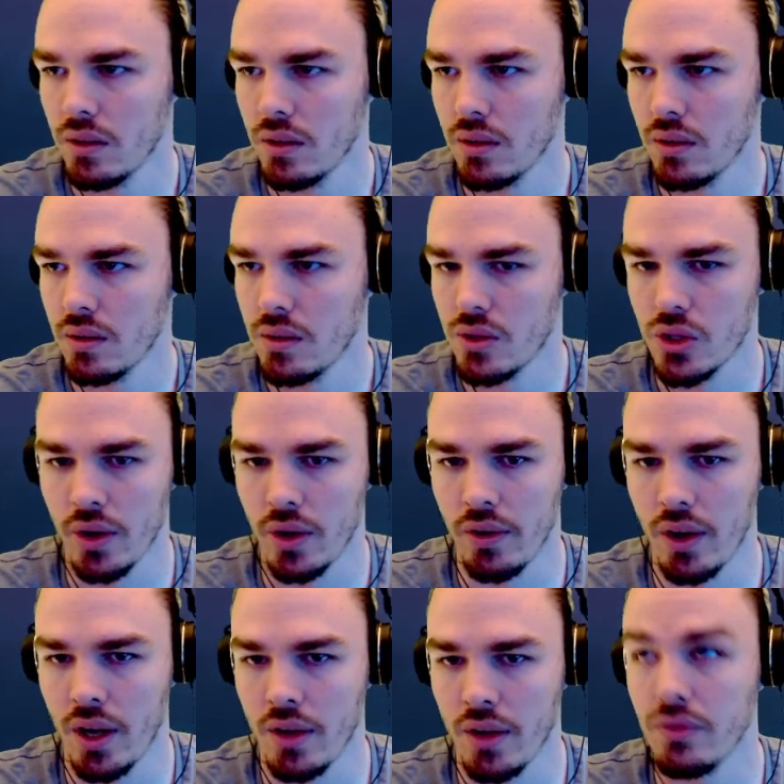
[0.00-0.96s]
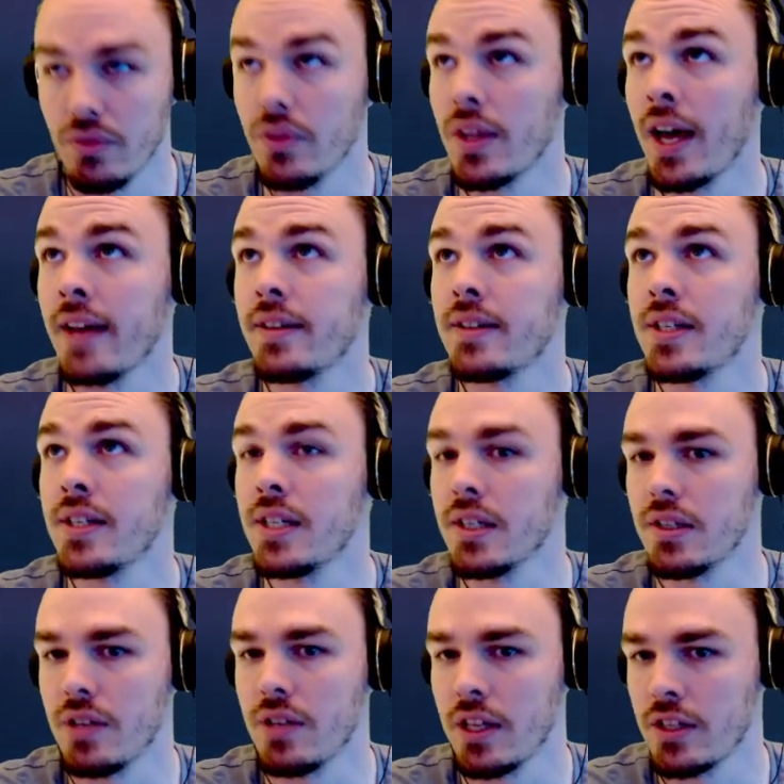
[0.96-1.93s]
So that
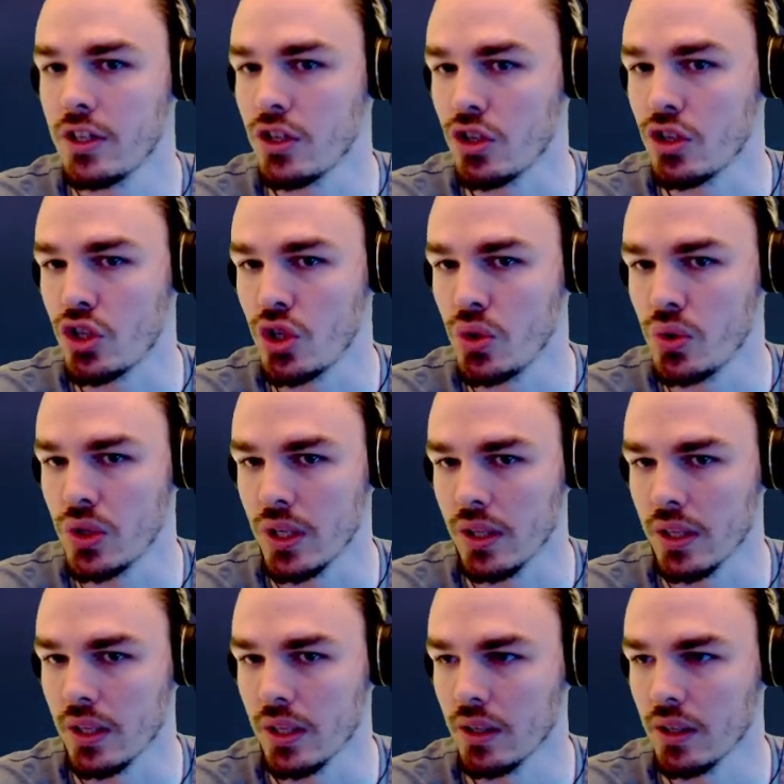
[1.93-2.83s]
didn't choose anything.